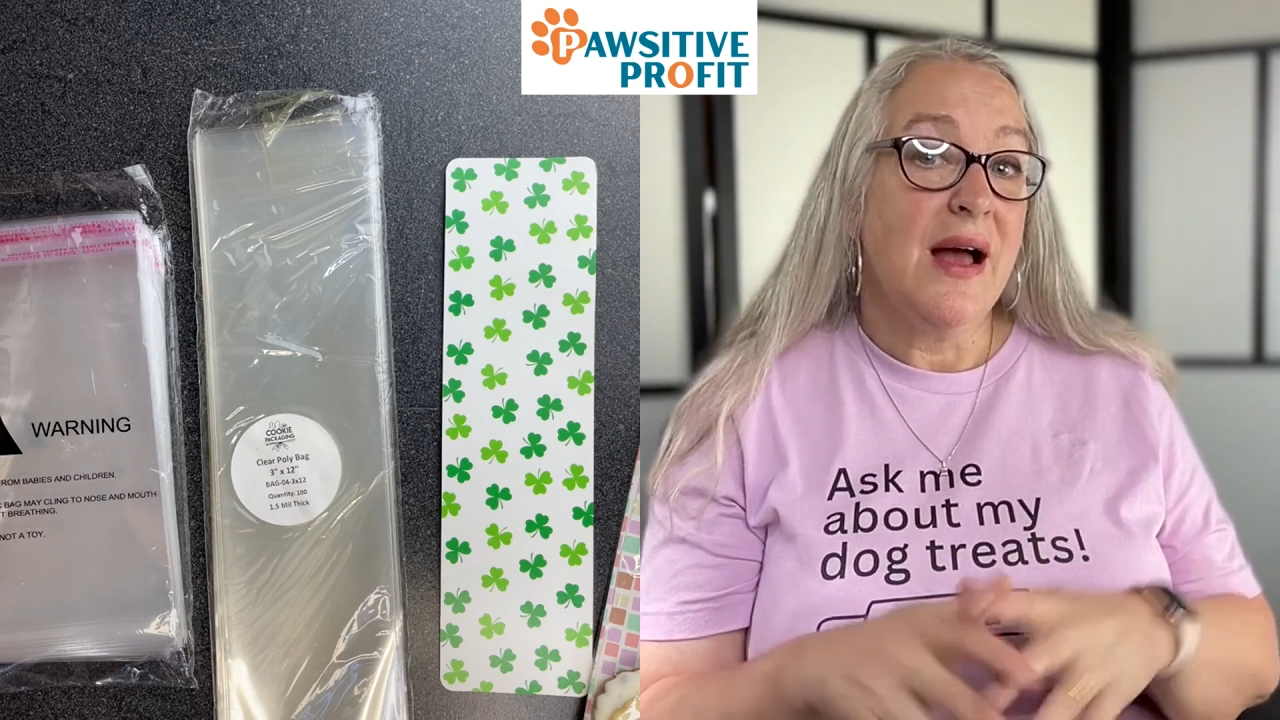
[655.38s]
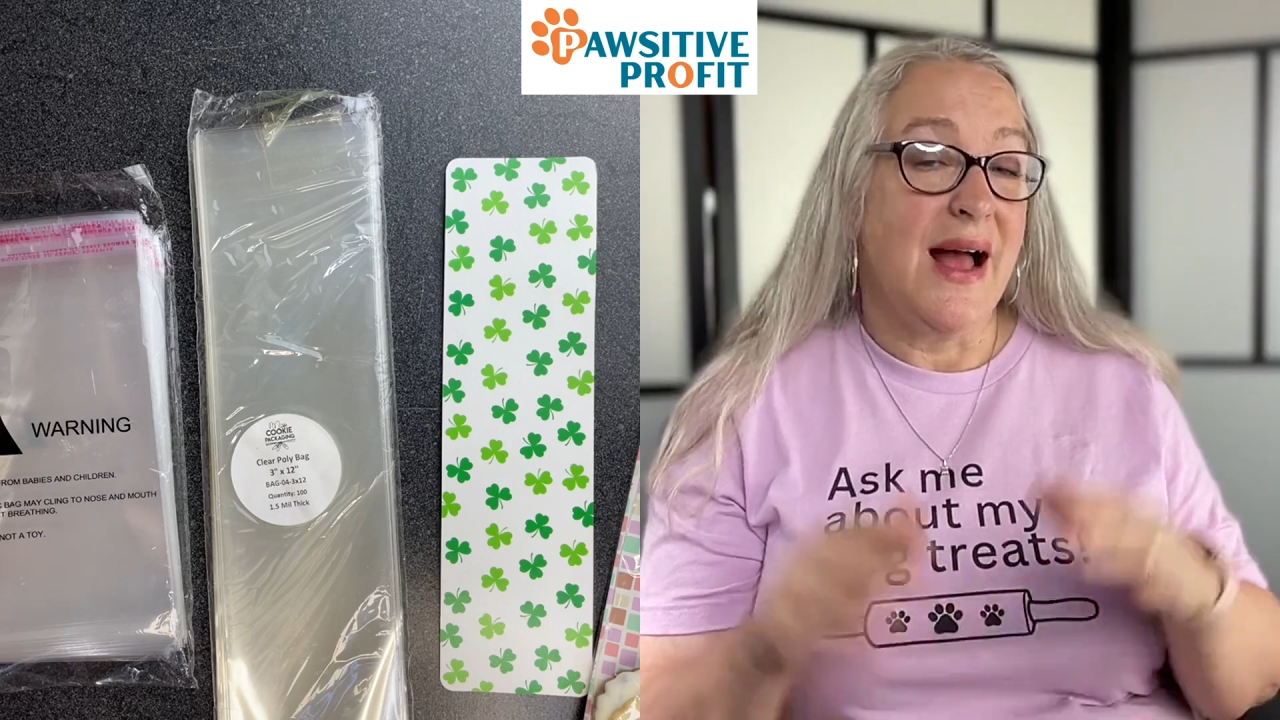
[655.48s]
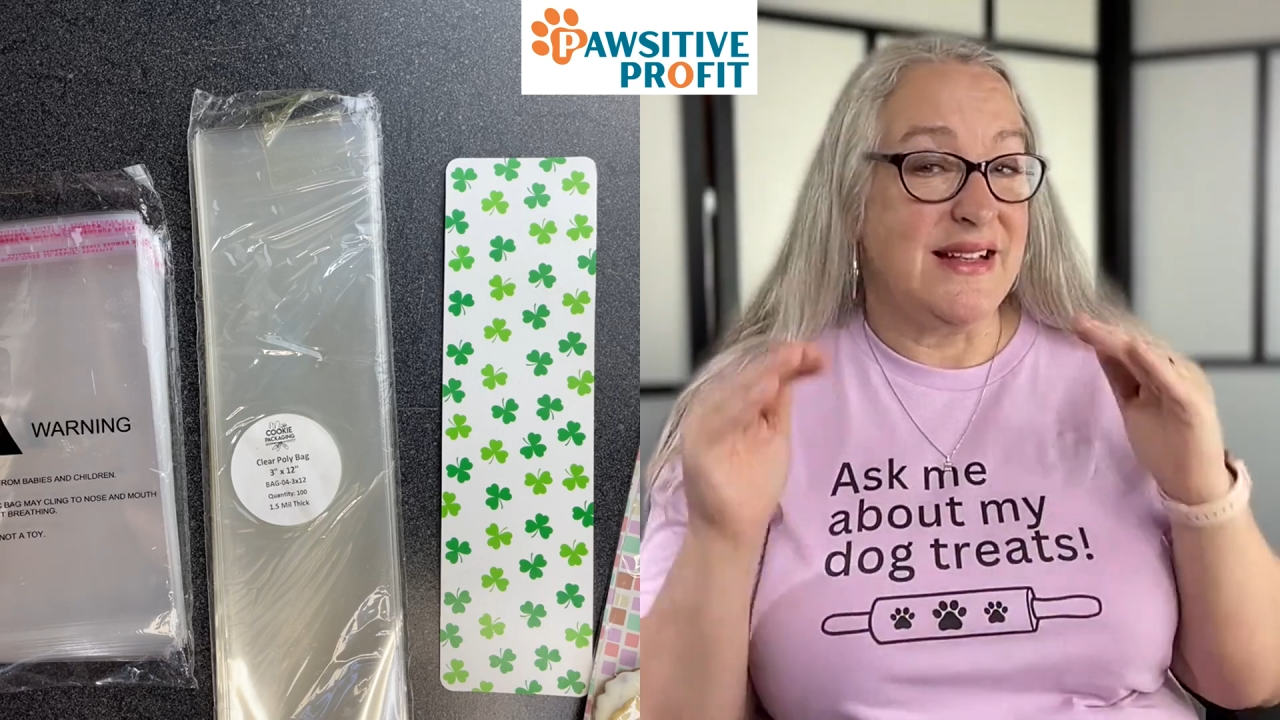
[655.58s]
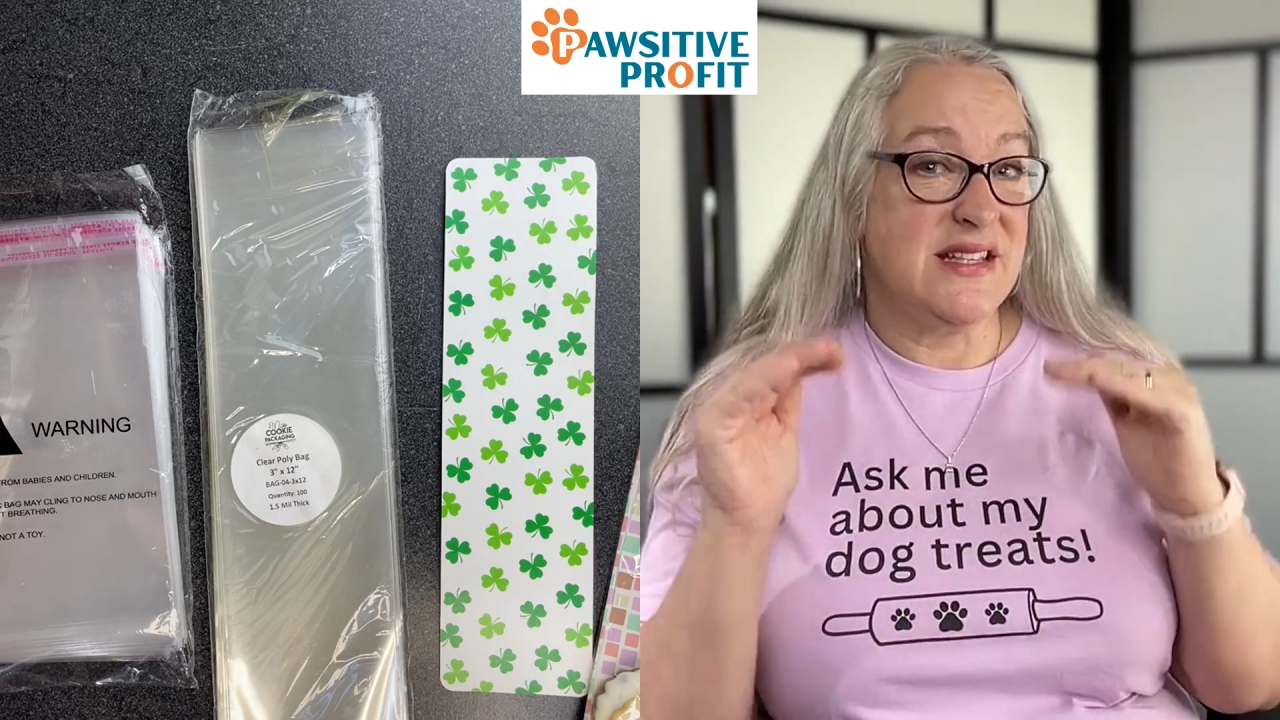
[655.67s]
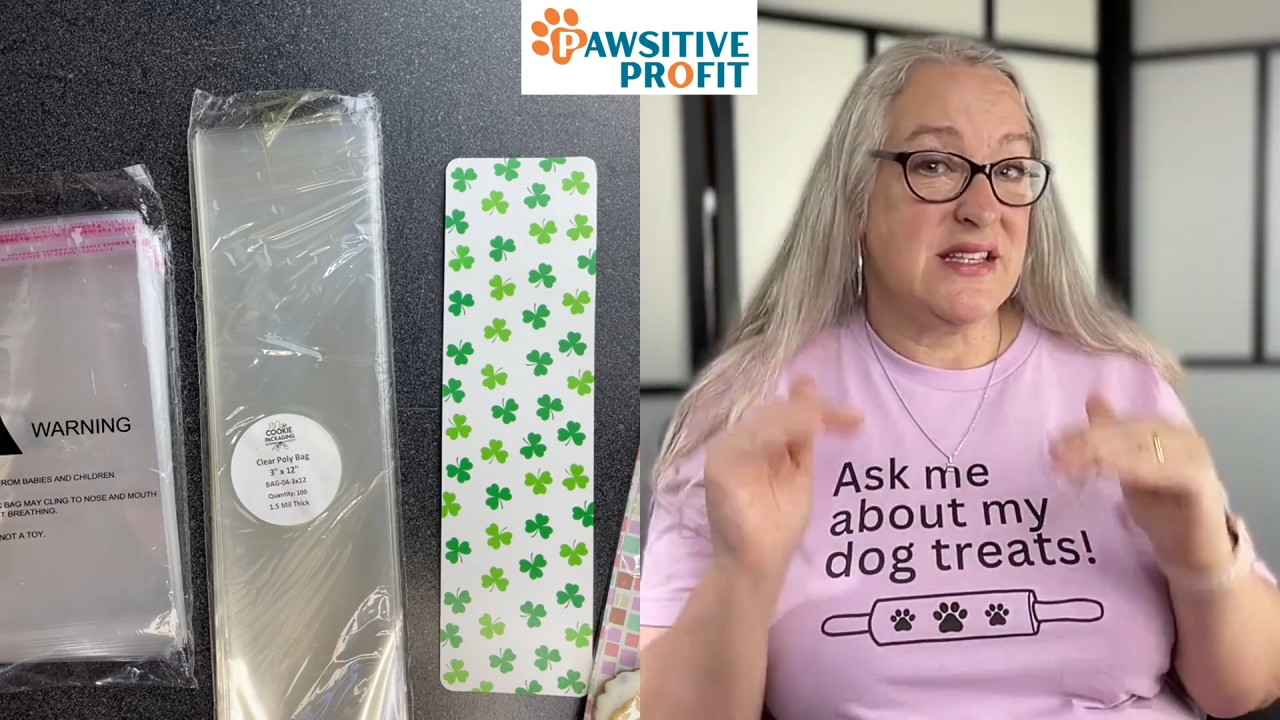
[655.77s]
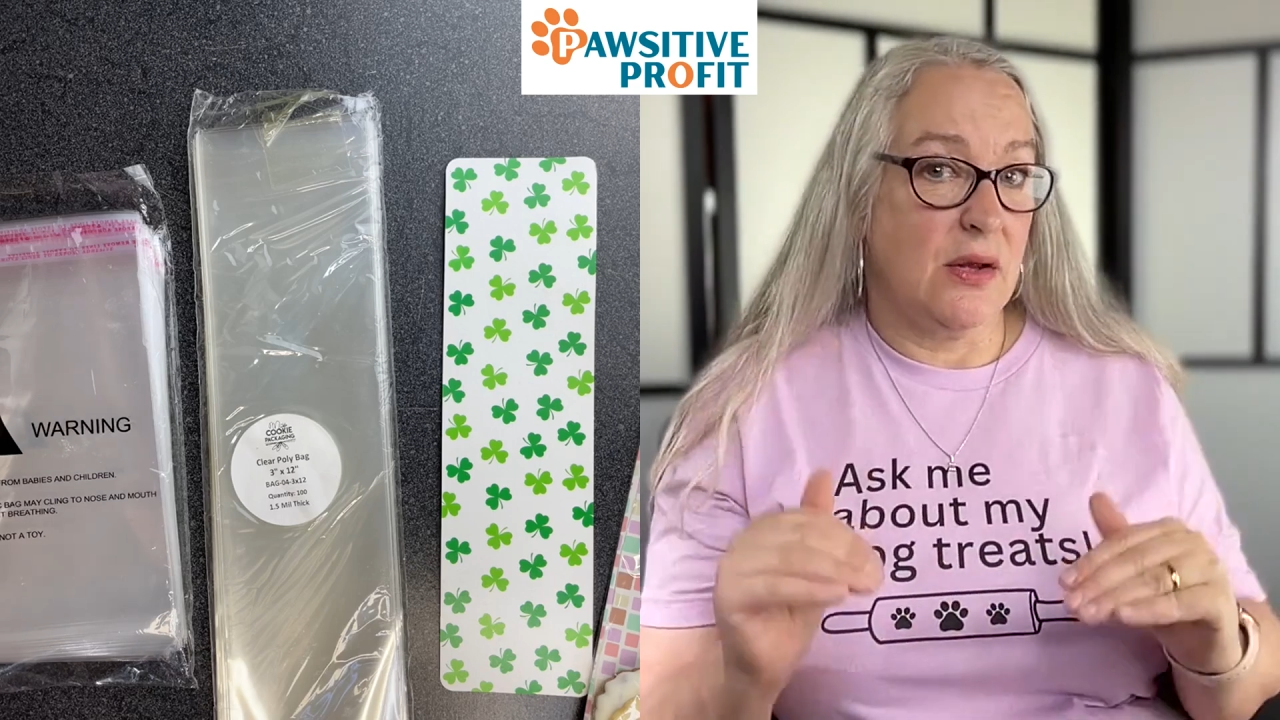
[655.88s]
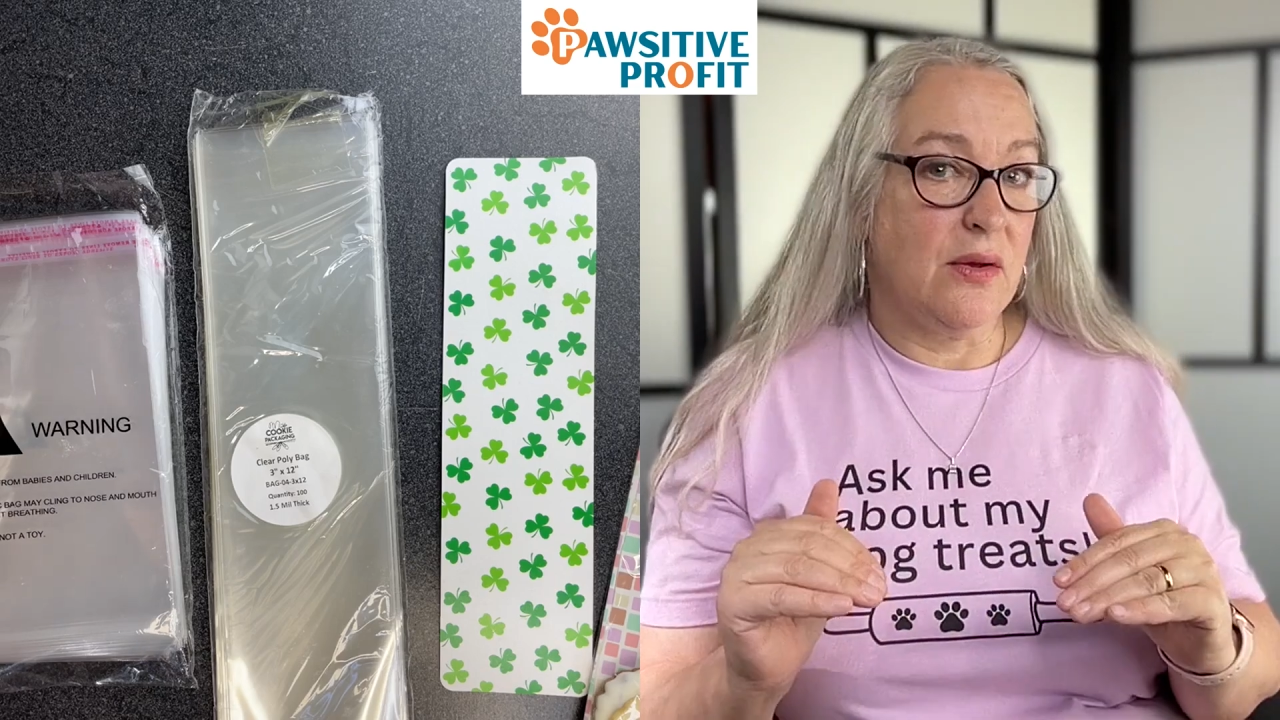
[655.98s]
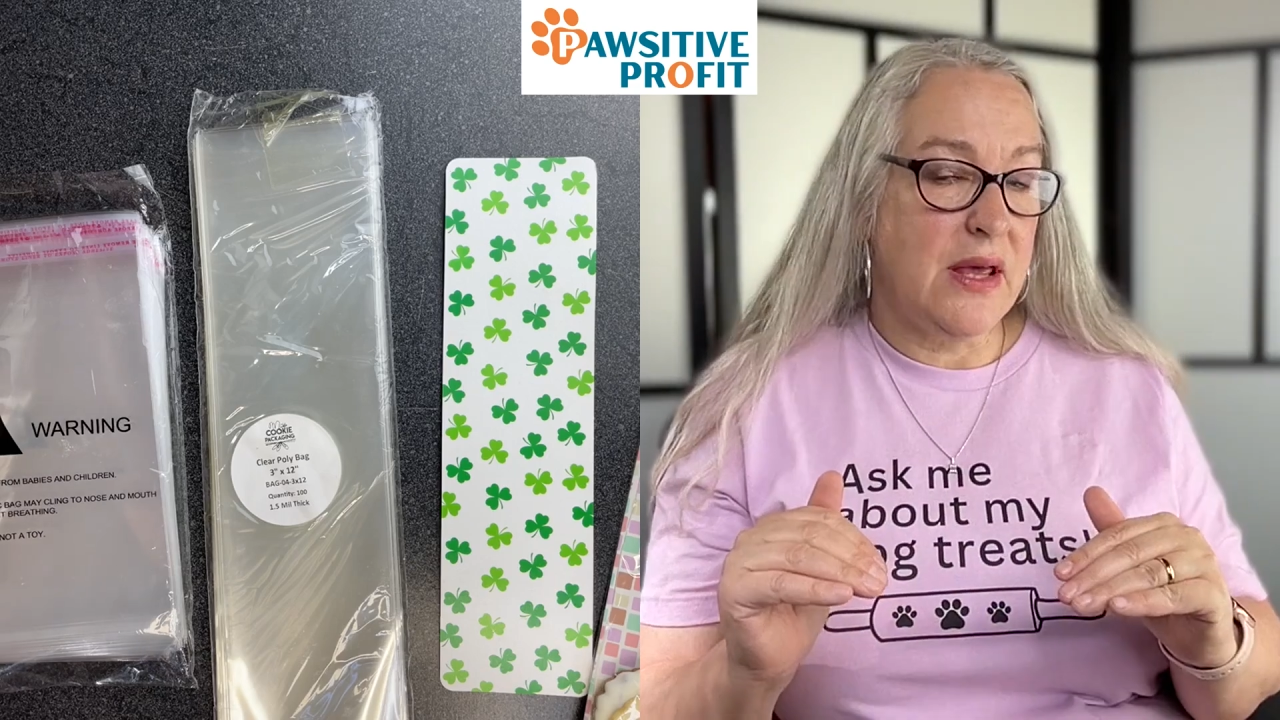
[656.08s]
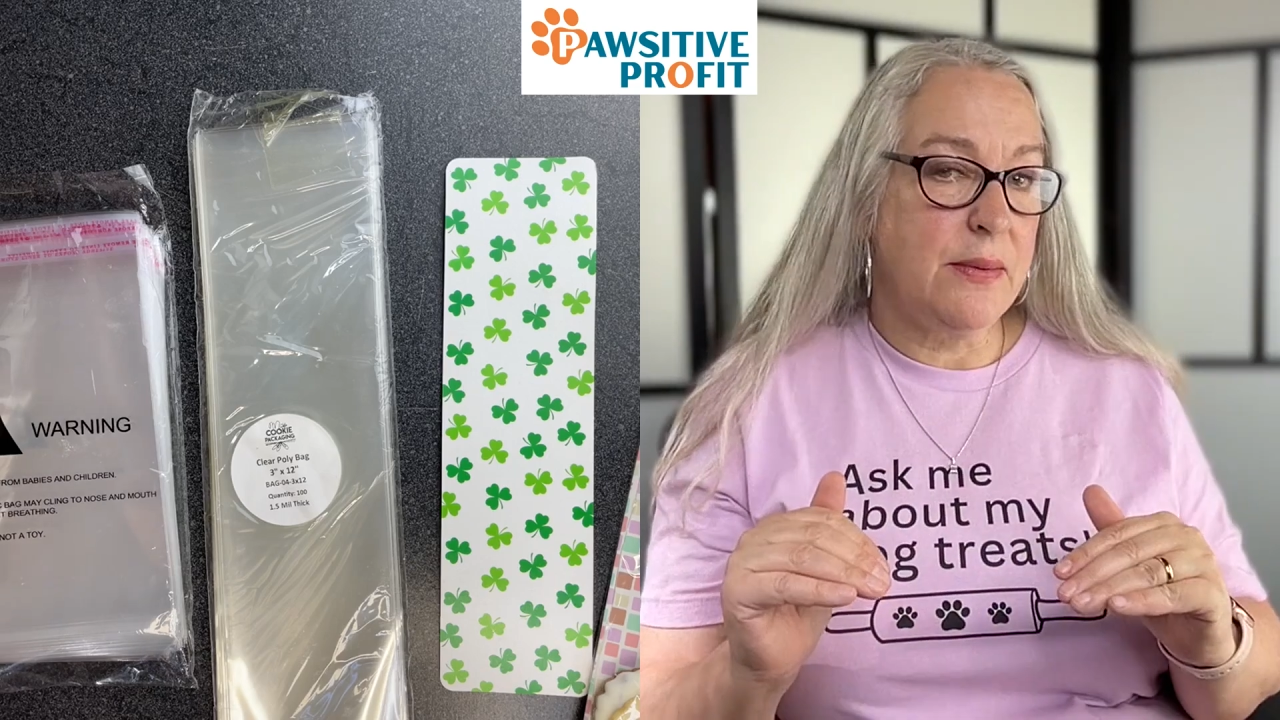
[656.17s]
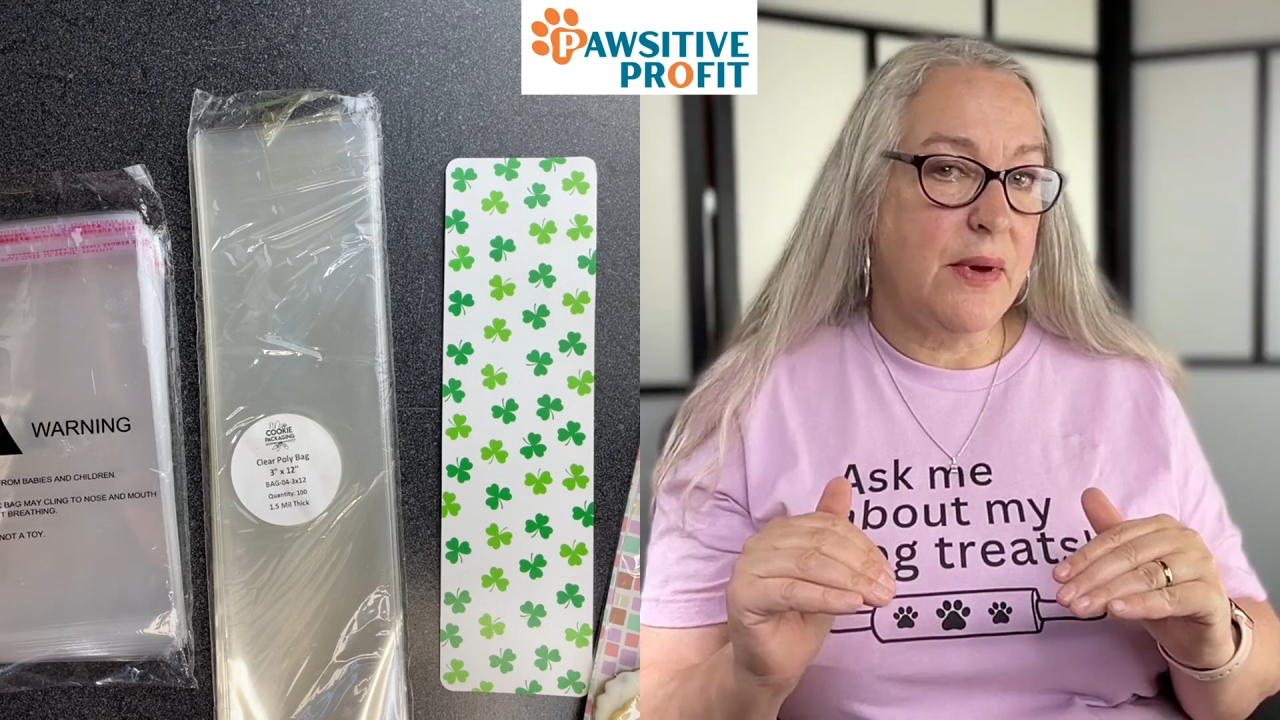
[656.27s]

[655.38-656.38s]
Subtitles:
and still keep